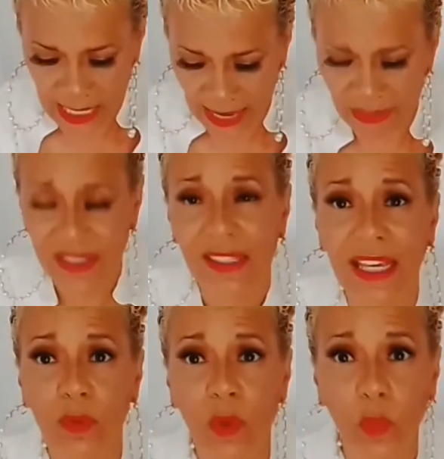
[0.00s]
we have the
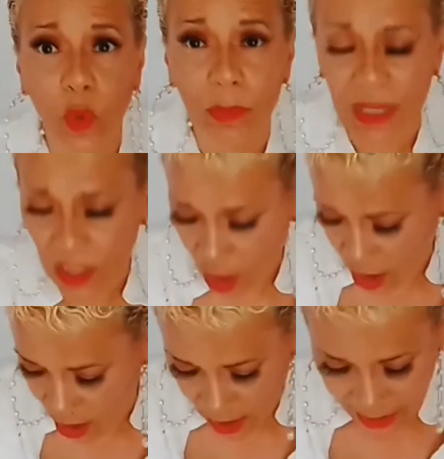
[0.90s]
sacred woman
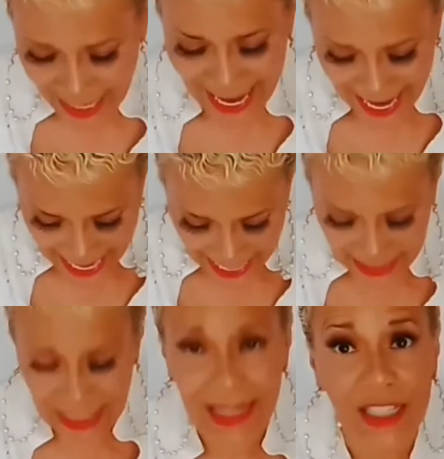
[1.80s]
card
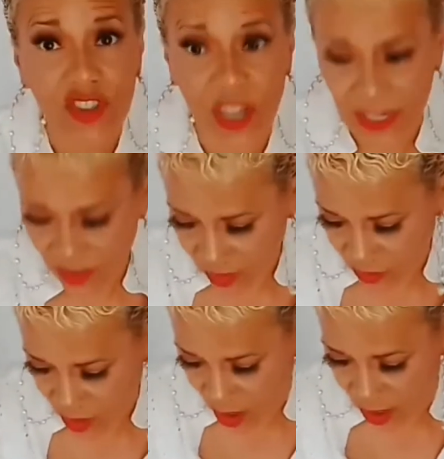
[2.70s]
and the justice
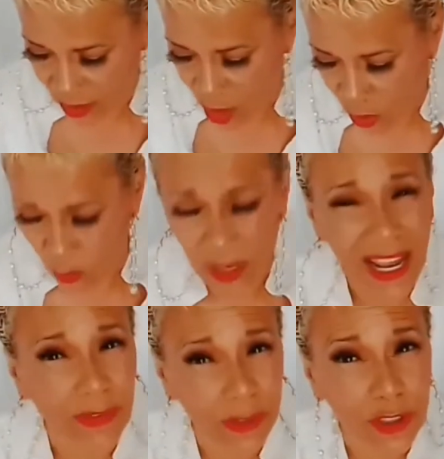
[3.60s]
card
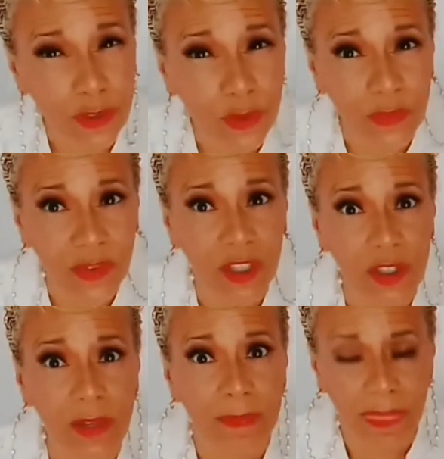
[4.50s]
whatever you
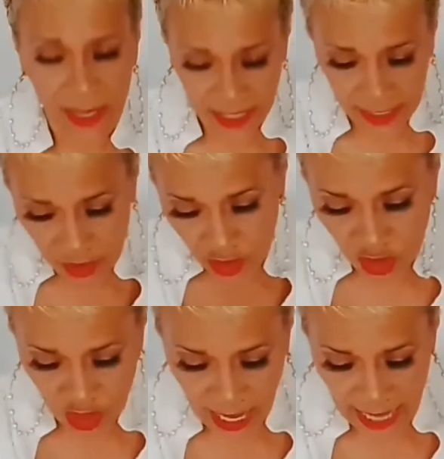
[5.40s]
feel is
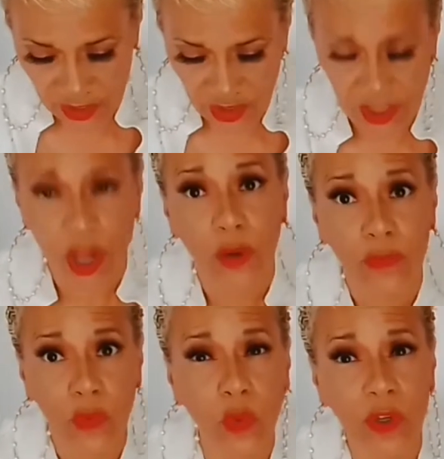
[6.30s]
just
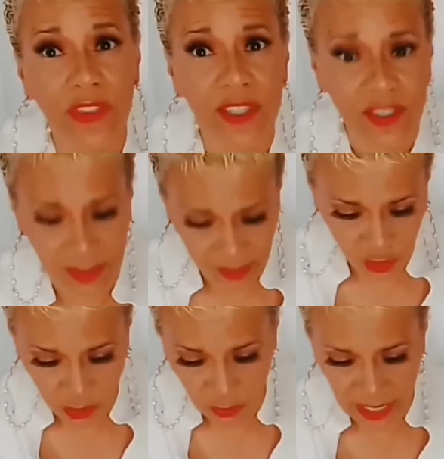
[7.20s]
for this
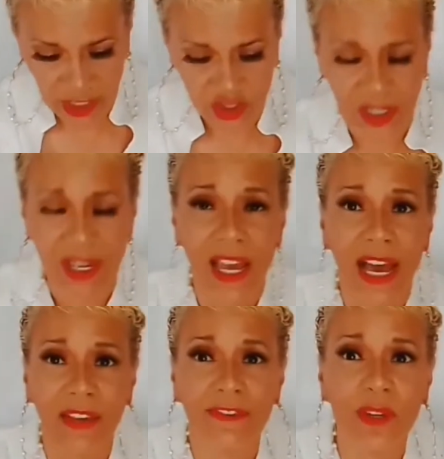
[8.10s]
situation.
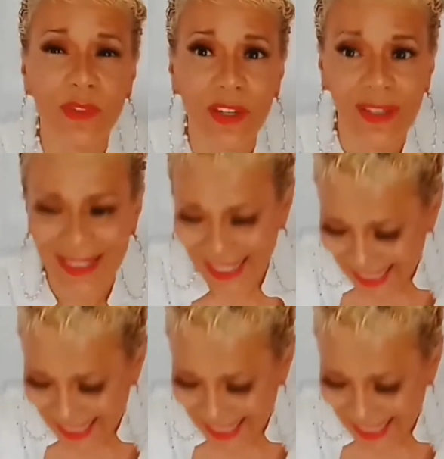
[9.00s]
I feel there is a